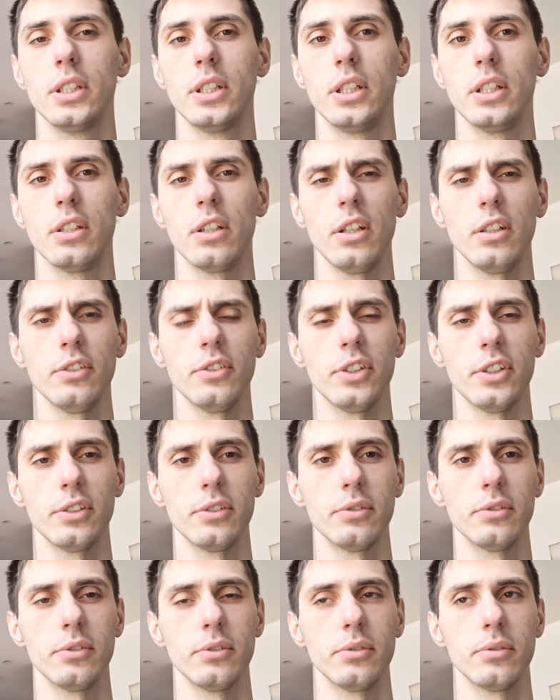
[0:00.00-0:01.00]
Well, I'll try
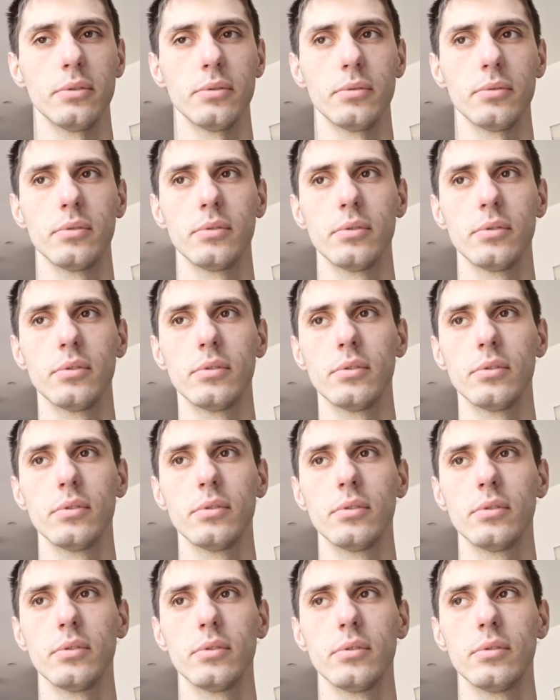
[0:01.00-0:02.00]
to do
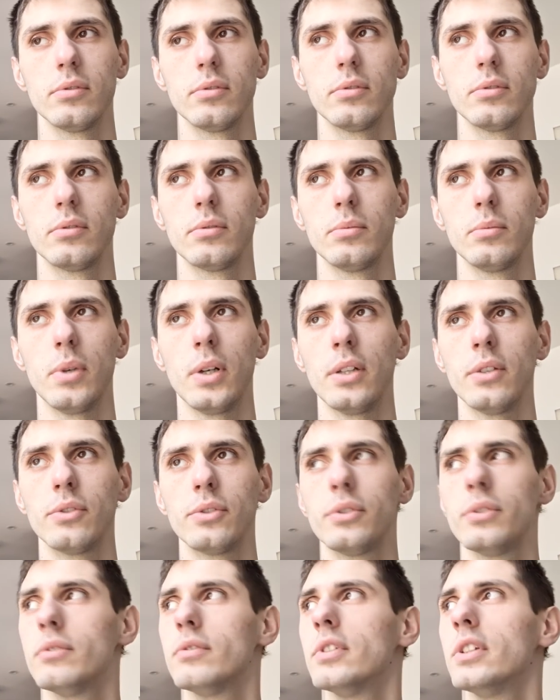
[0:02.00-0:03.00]
1 or
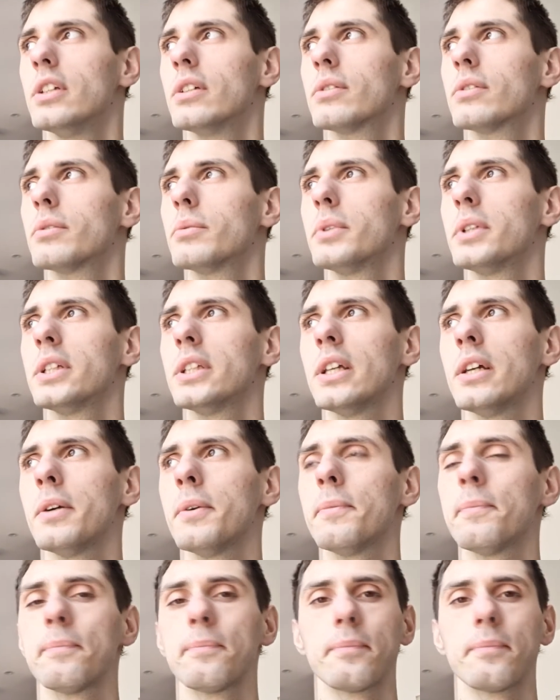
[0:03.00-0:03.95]
2 videos a week now.